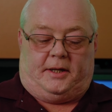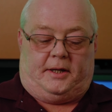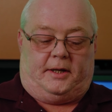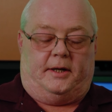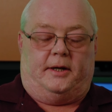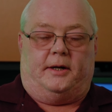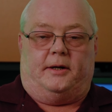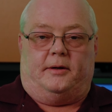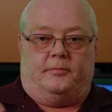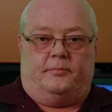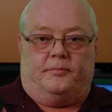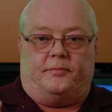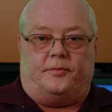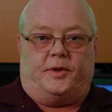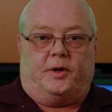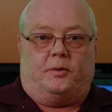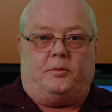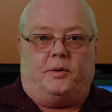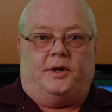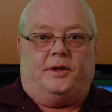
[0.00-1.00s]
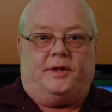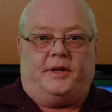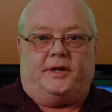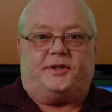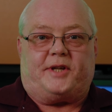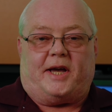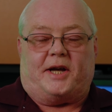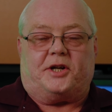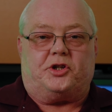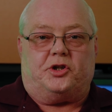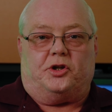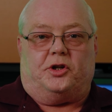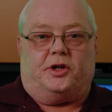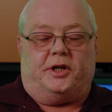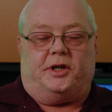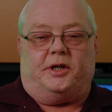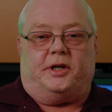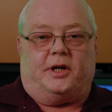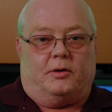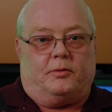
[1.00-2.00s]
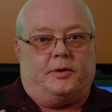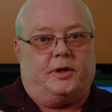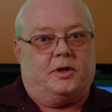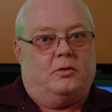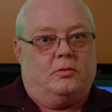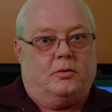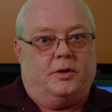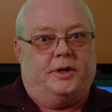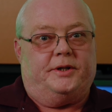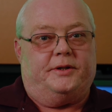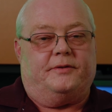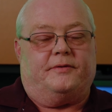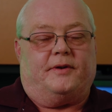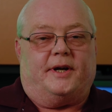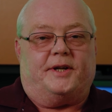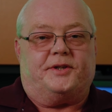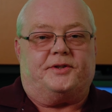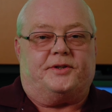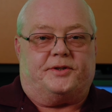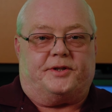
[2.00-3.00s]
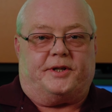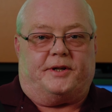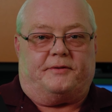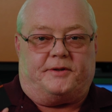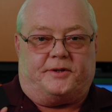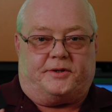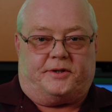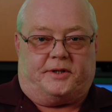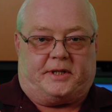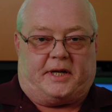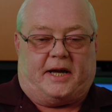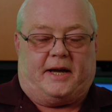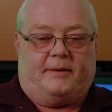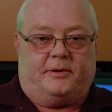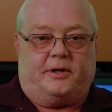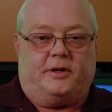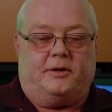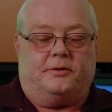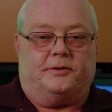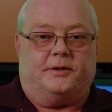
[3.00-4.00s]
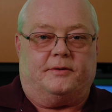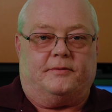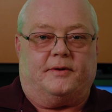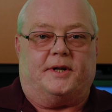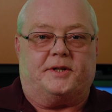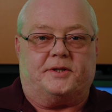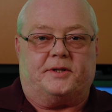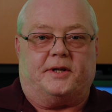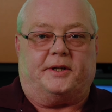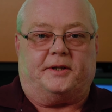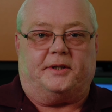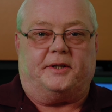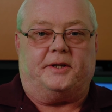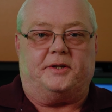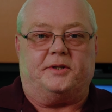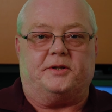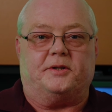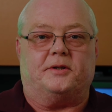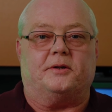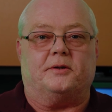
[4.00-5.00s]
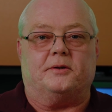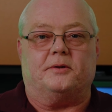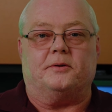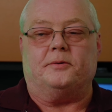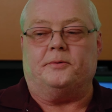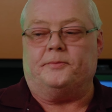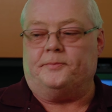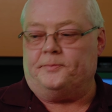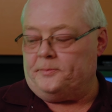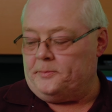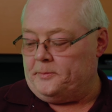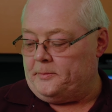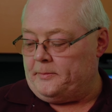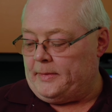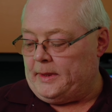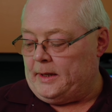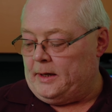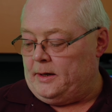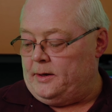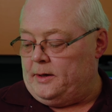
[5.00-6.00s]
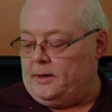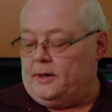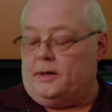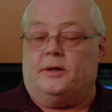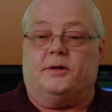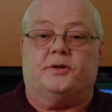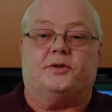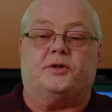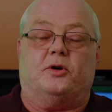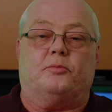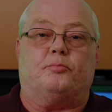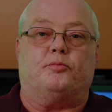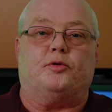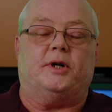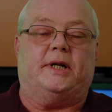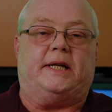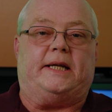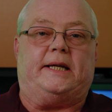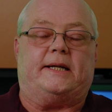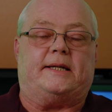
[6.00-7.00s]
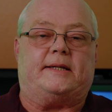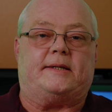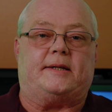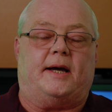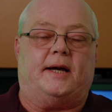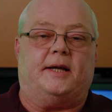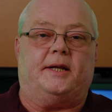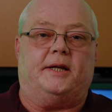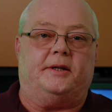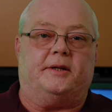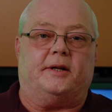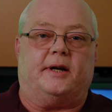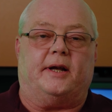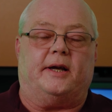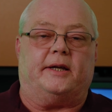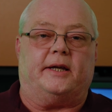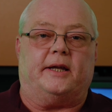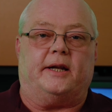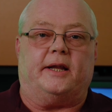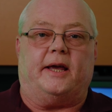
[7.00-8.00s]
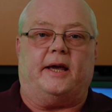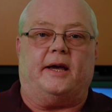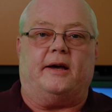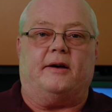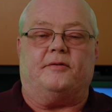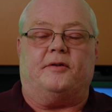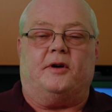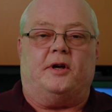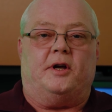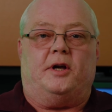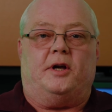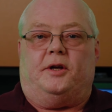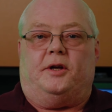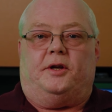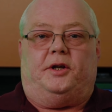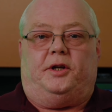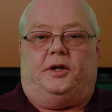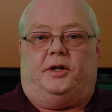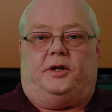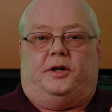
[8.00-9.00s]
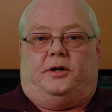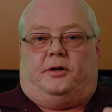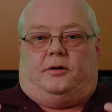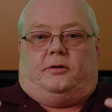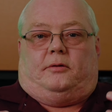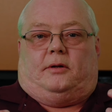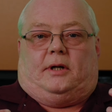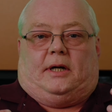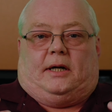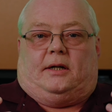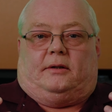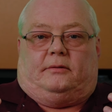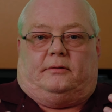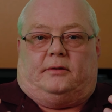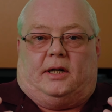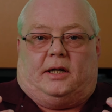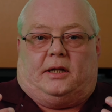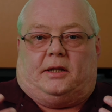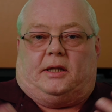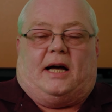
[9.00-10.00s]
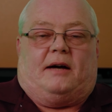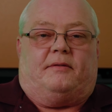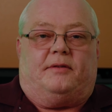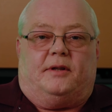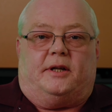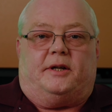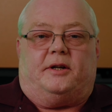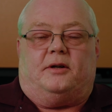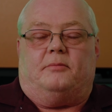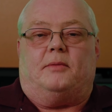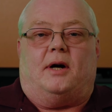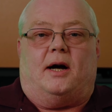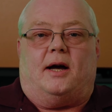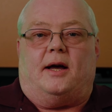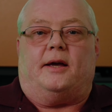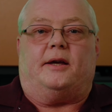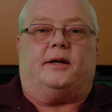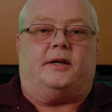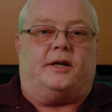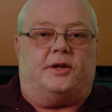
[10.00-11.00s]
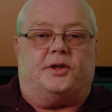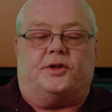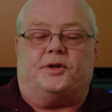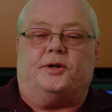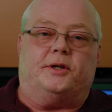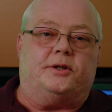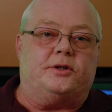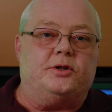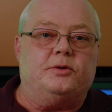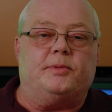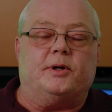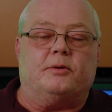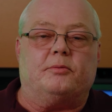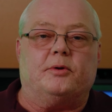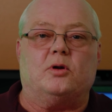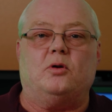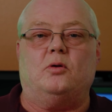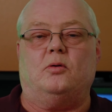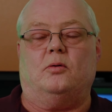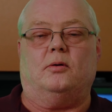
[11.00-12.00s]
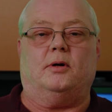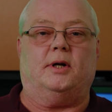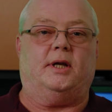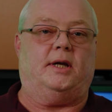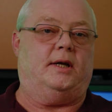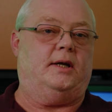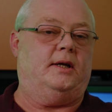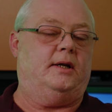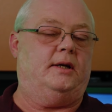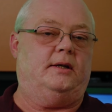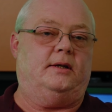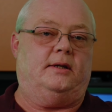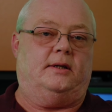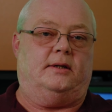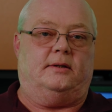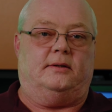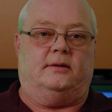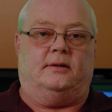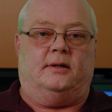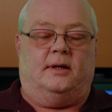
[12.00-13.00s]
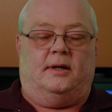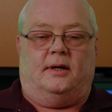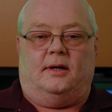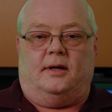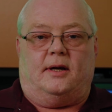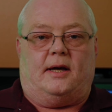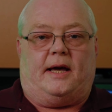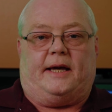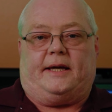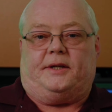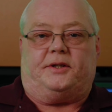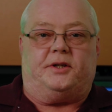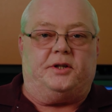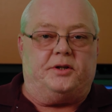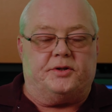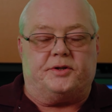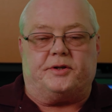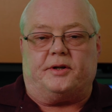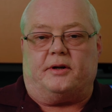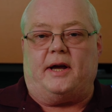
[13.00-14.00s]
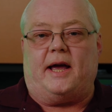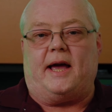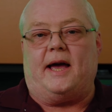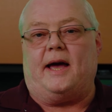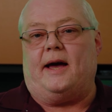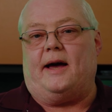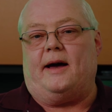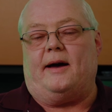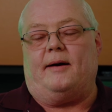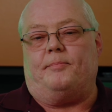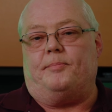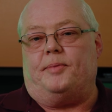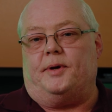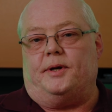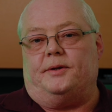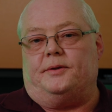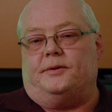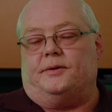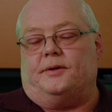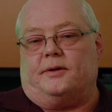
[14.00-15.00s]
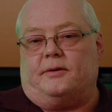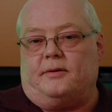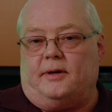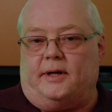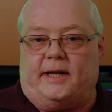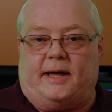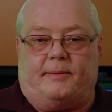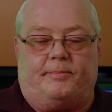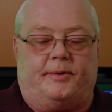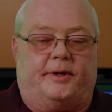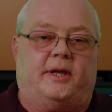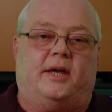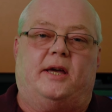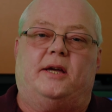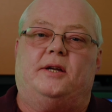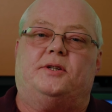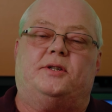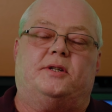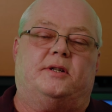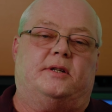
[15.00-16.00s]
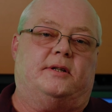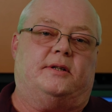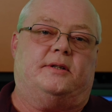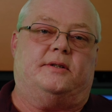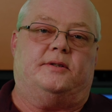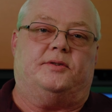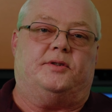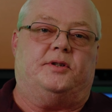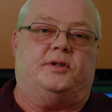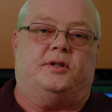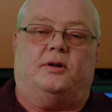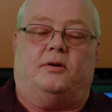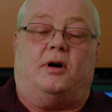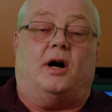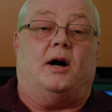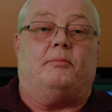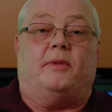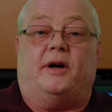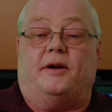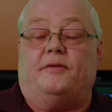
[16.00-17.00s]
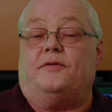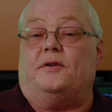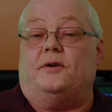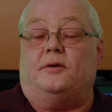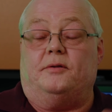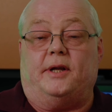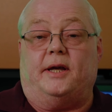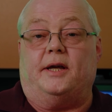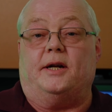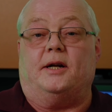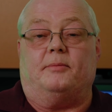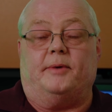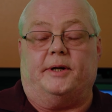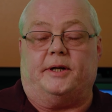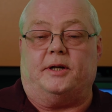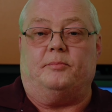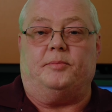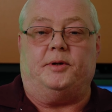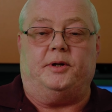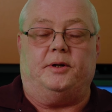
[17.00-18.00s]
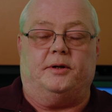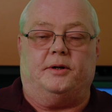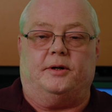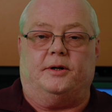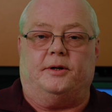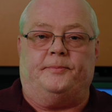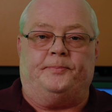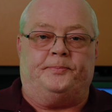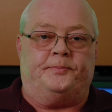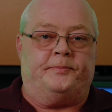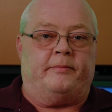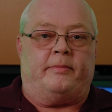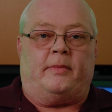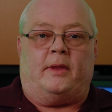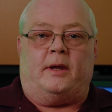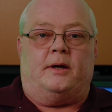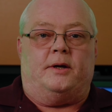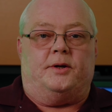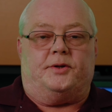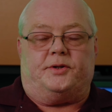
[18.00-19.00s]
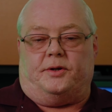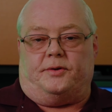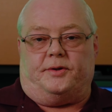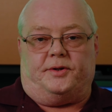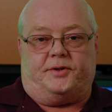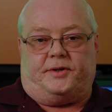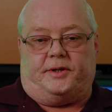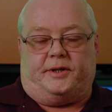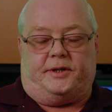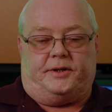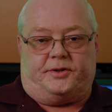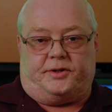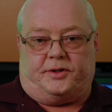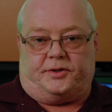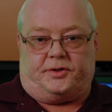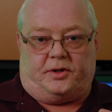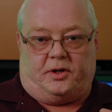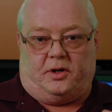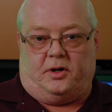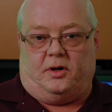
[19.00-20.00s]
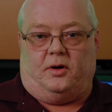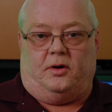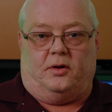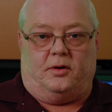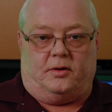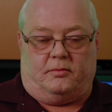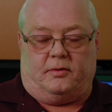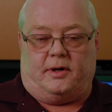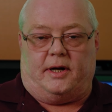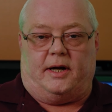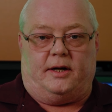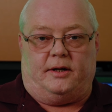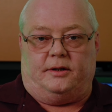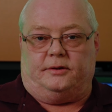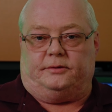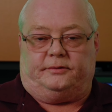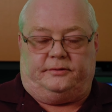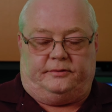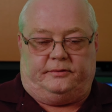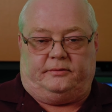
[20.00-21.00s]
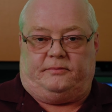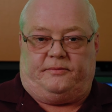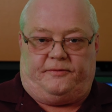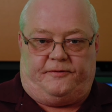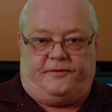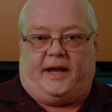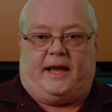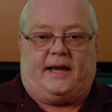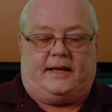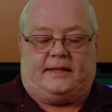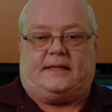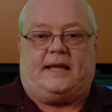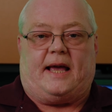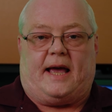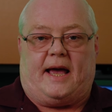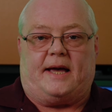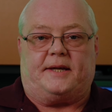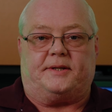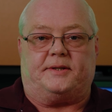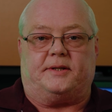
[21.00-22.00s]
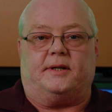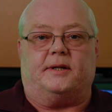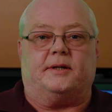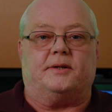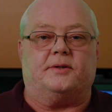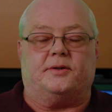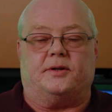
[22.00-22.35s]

The one that's actually a recording device instead of just a time code device like these two. So pretty exciting, and I can have a lavalier mic and 32-bit recording, and I get to use their app and their great applications, on my phone and on my computer. So this thing is just all around fantastic.